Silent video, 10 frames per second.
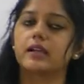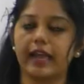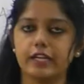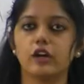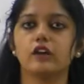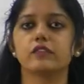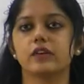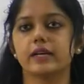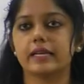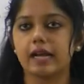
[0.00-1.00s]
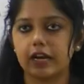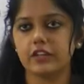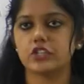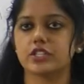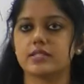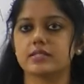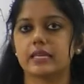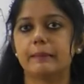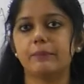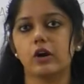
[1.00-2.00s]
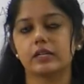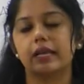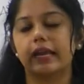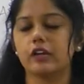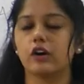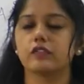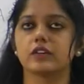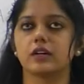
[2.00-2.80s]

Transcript: kind of conventions, important kind of